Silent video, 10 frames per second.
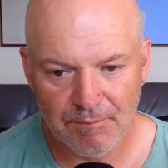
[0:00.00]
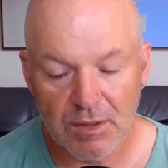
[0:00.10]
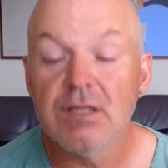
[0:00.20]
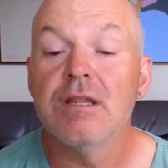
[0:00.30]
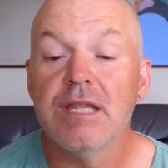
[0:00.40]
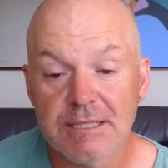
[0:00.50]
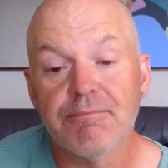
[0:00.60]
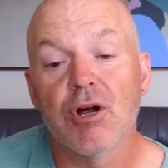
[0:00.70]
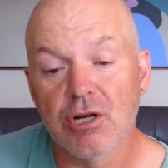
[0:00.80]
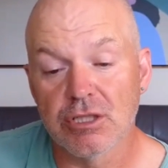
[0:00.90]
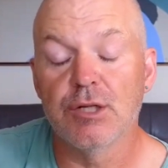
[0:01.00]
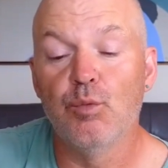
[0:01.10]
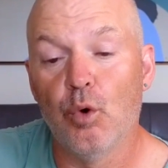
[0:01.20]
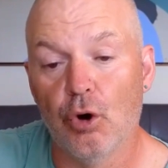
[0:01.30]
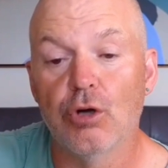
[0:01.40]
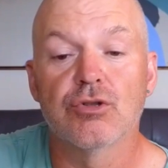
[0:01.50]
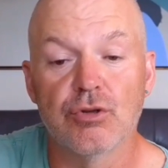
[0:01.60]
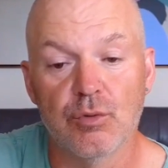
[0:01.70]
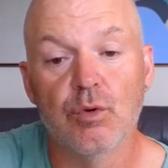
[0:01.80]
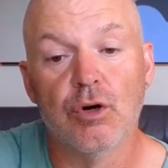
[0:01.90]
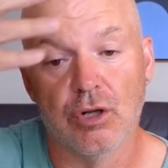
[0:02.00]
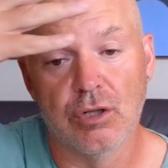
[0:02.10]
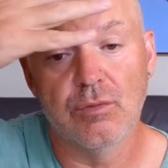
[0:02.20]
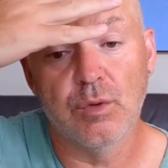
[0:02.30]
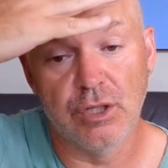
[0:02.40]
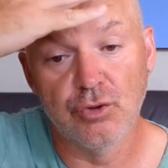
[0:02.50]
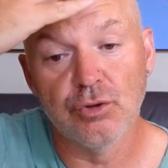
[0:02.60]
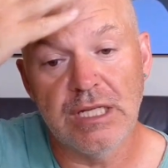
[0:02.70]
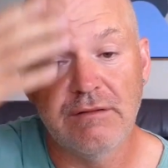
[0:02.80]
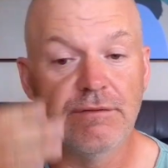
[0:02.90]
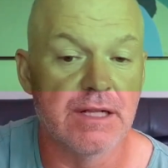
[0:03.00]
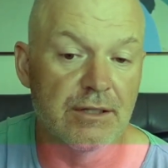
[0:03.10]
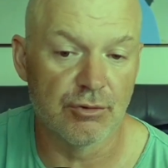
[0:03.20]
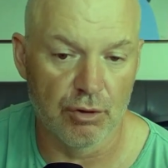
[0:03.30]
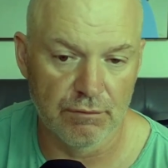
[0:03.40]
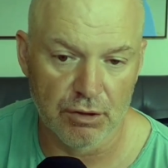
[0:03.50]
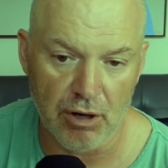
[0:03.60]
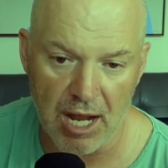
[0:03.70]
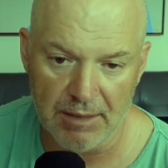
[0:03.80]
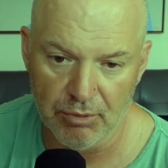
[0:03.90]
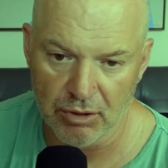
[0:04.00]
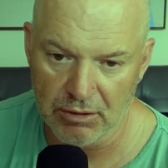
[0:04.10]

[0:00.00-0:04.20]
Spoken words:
This person walks through the world with a green filter over their eyeballs.